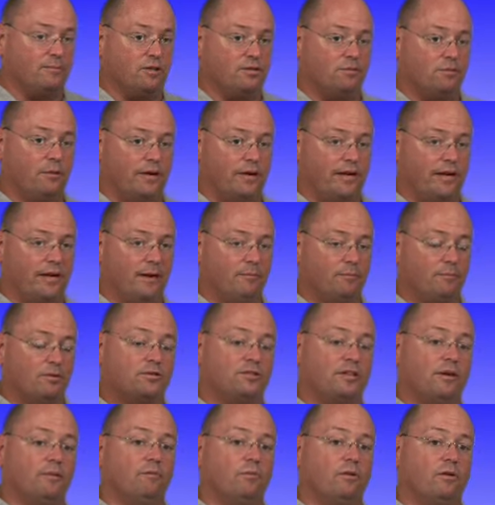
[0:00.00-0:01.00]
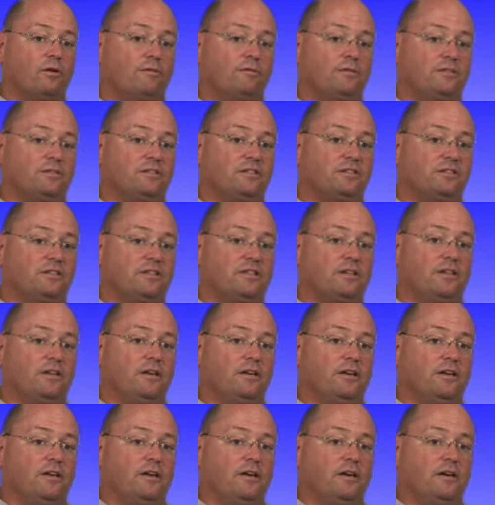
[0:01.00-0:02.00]
to 29% more efficiency
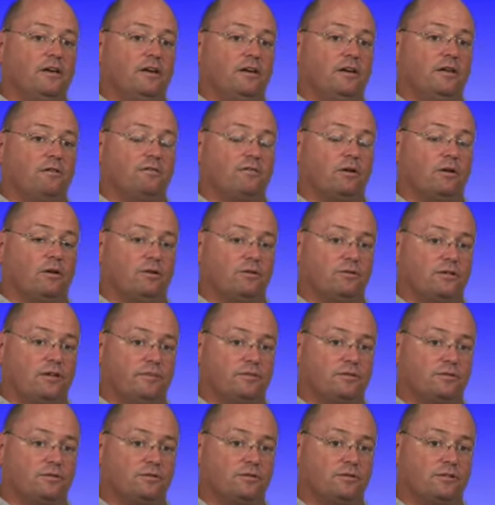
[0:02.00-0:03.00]
for low temperature